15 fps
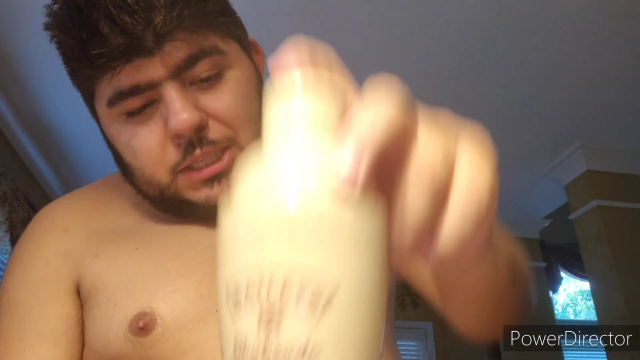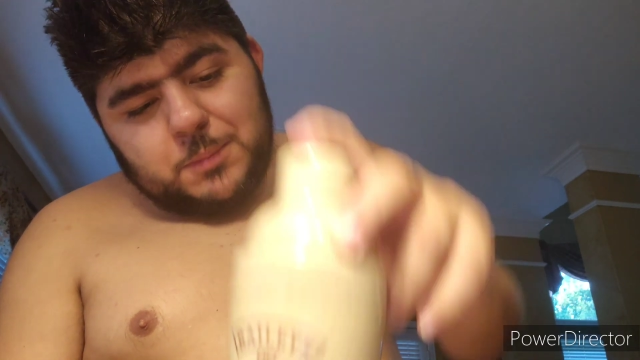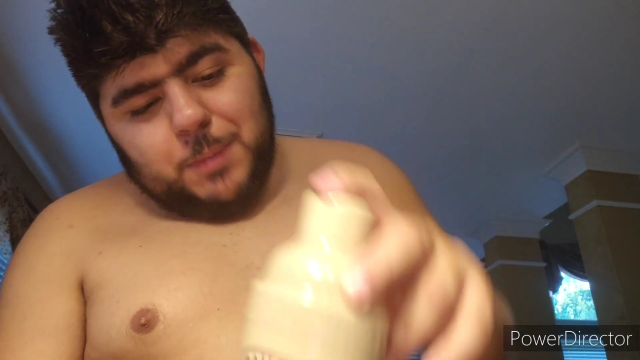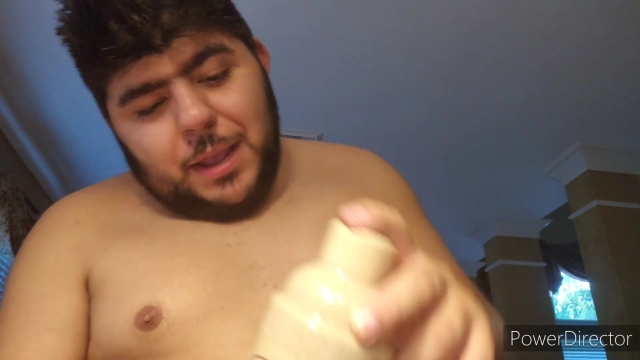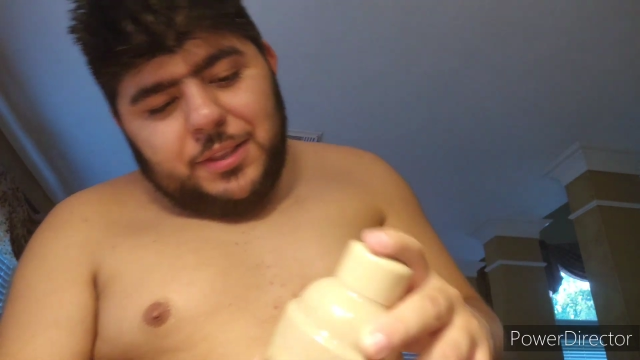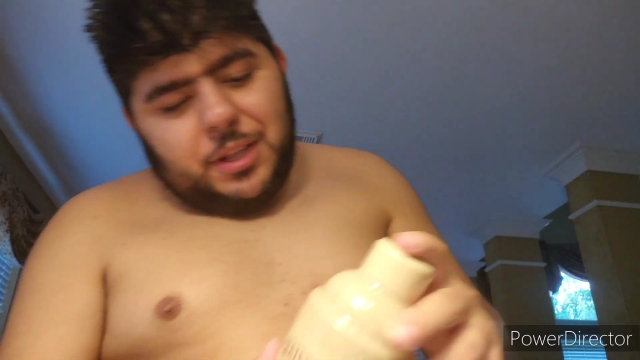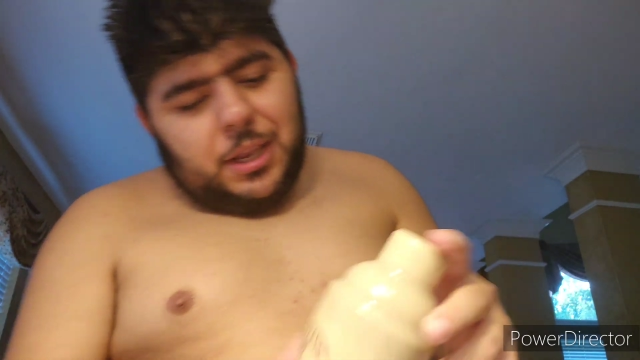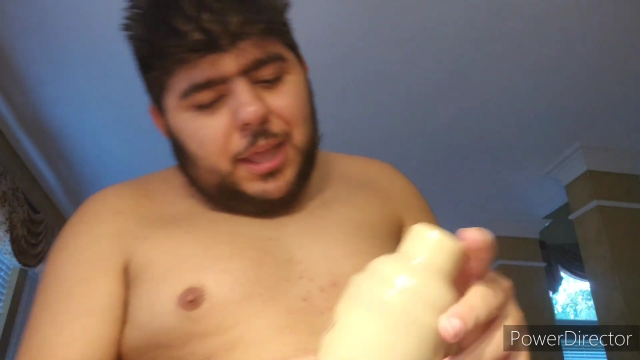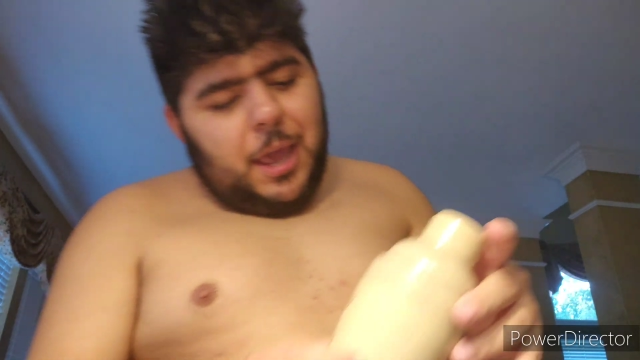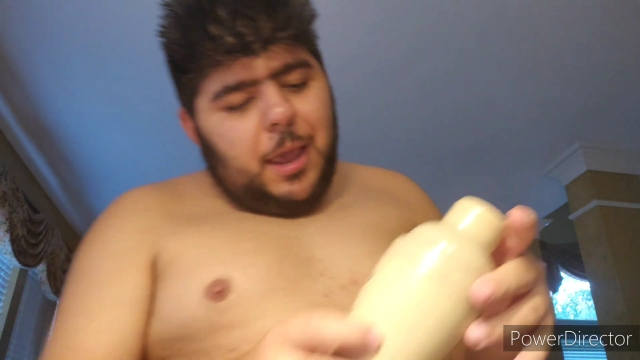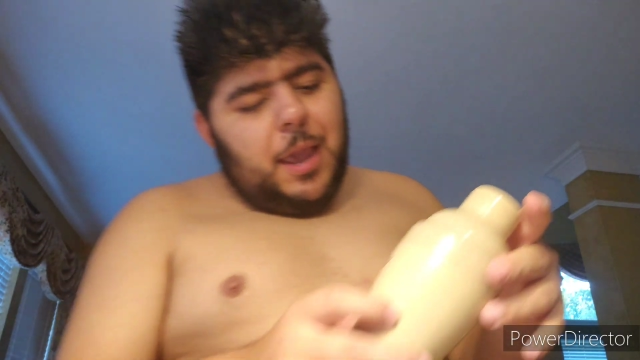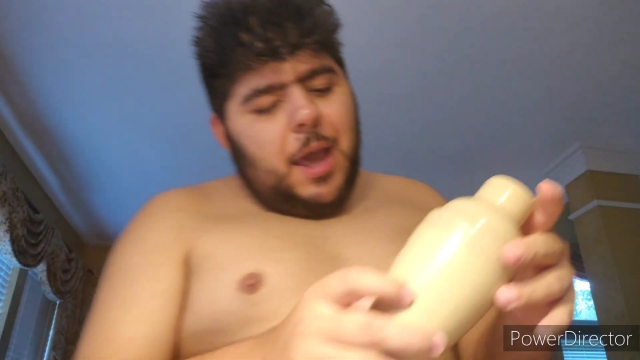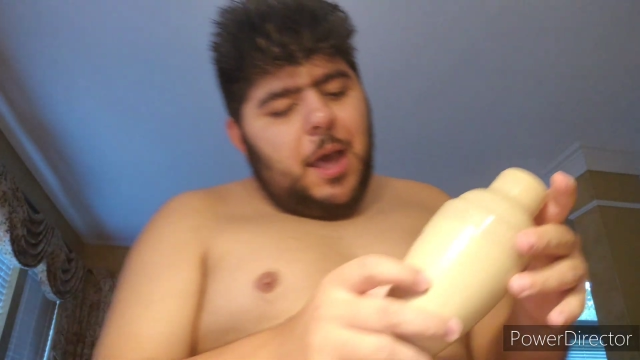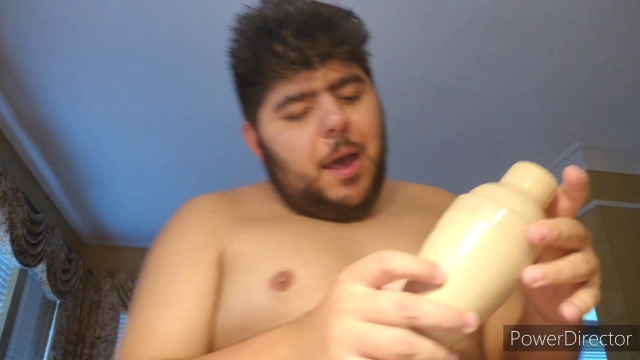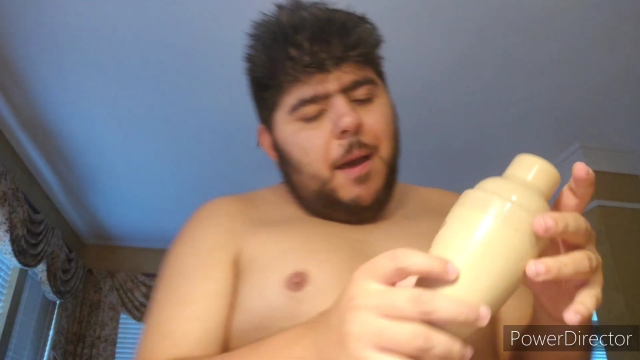
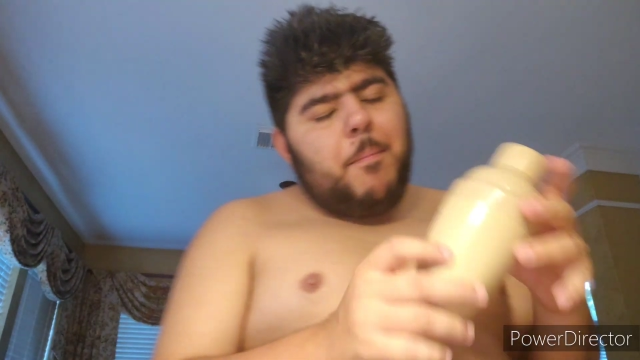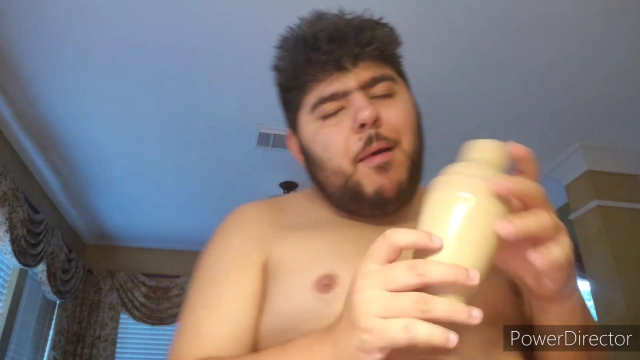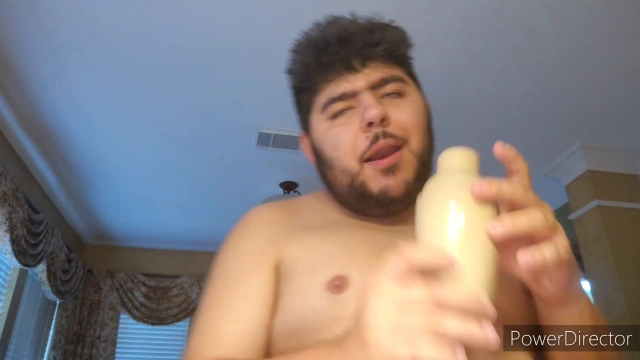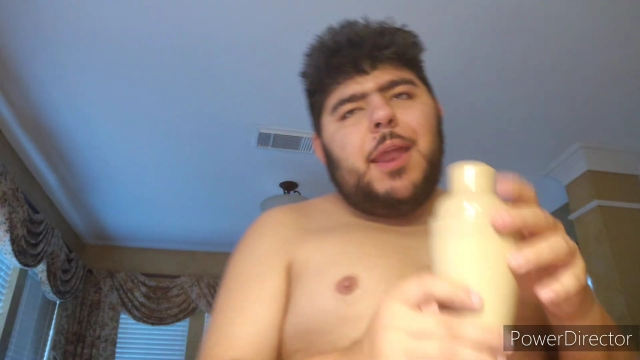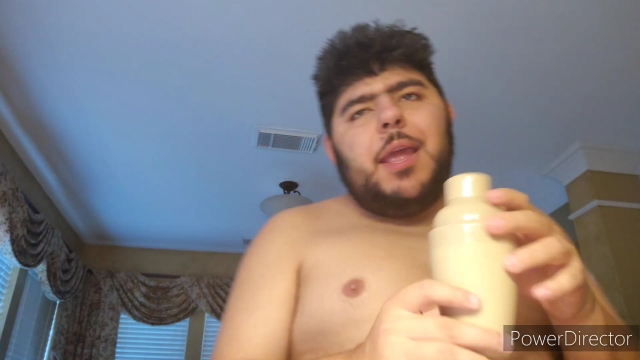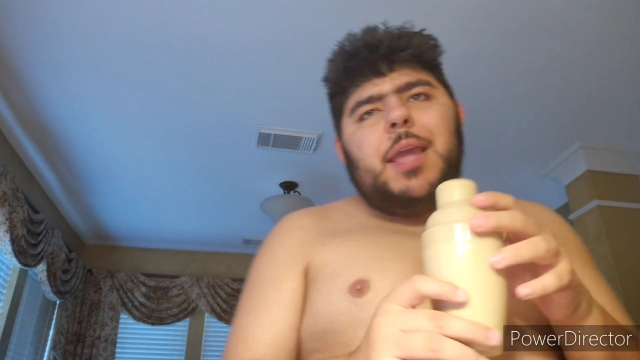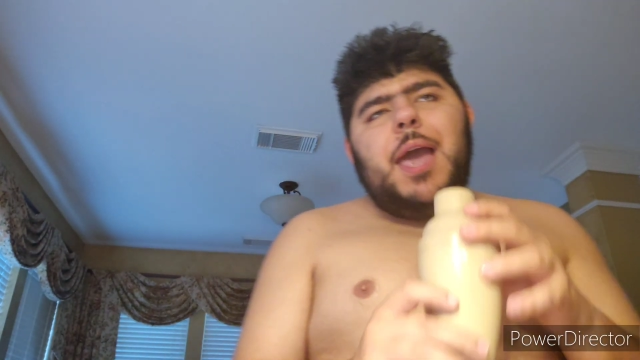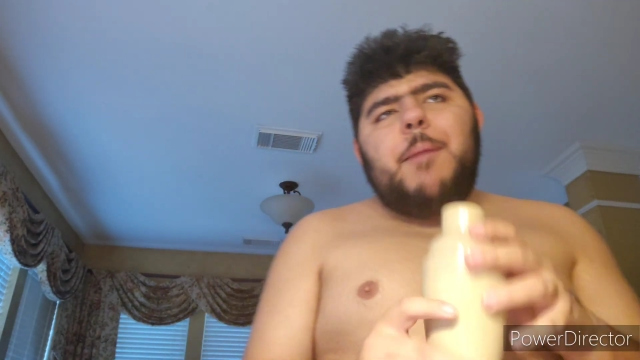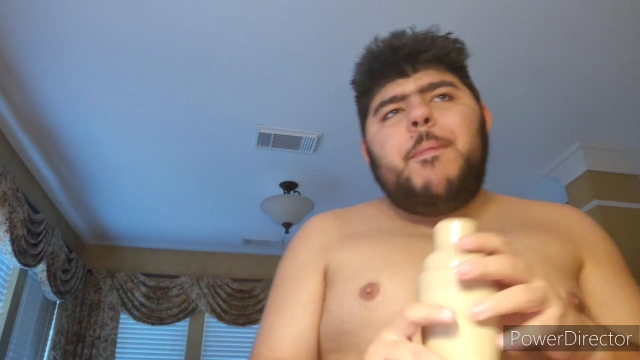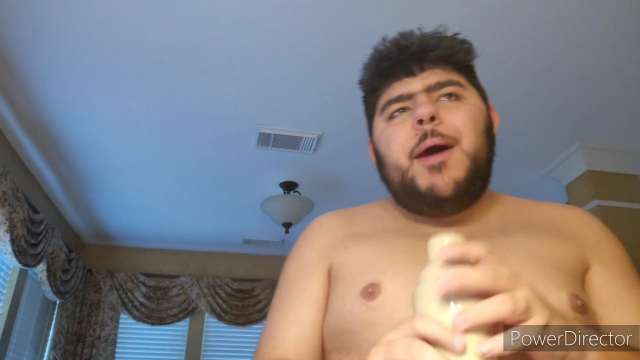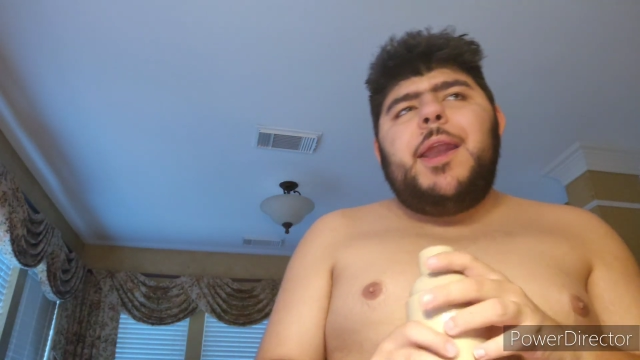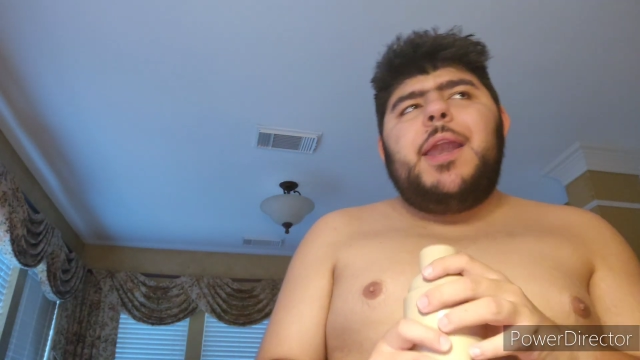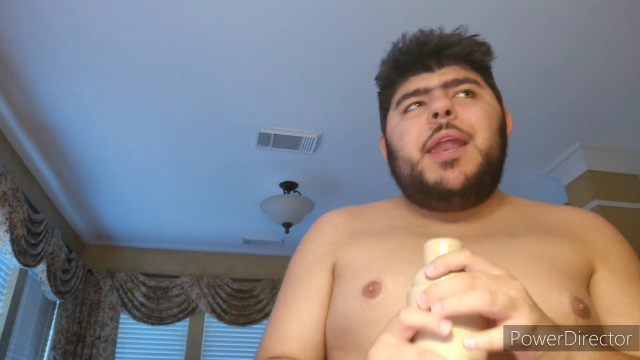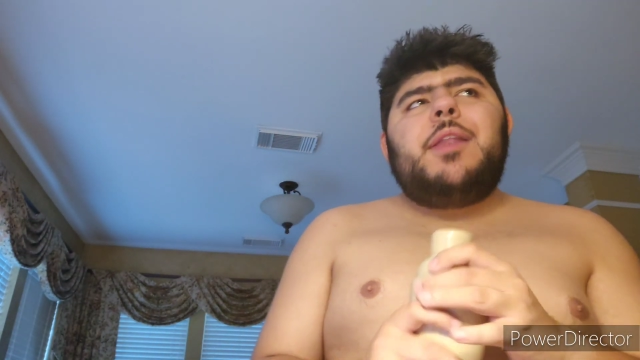Basically, I bought it